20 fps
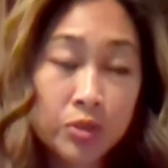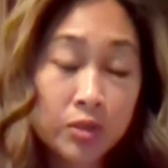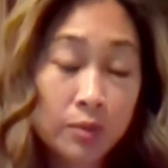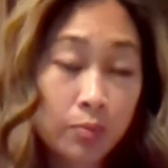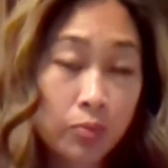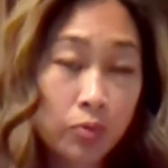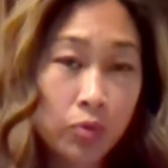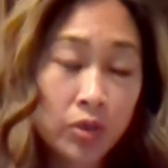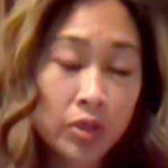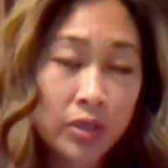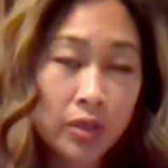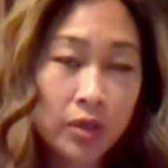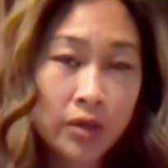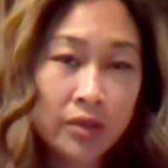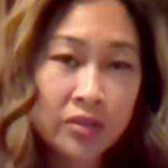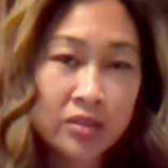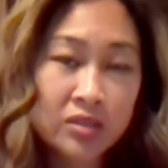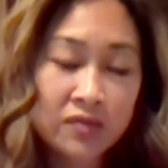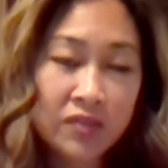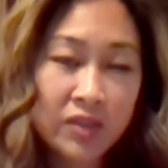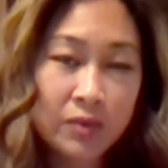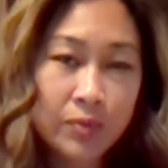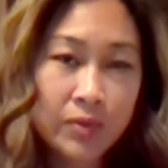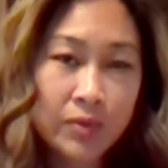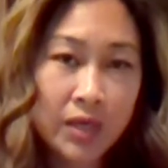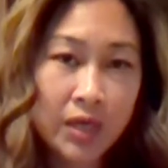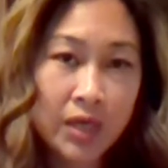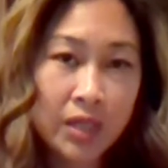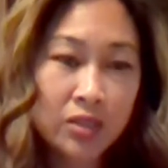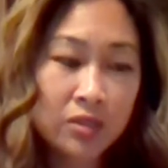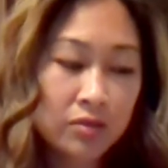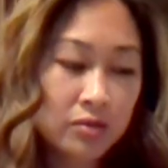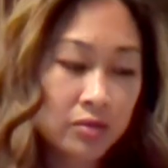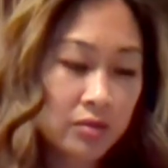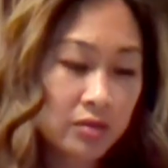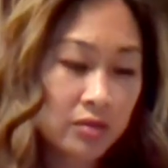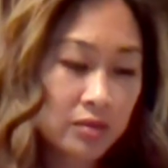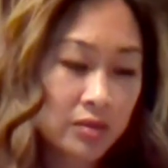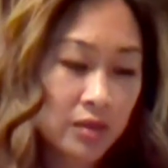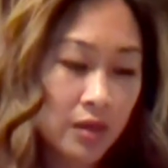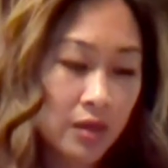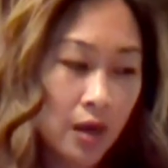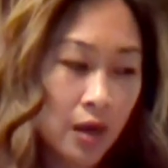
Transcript: support all those VPN users.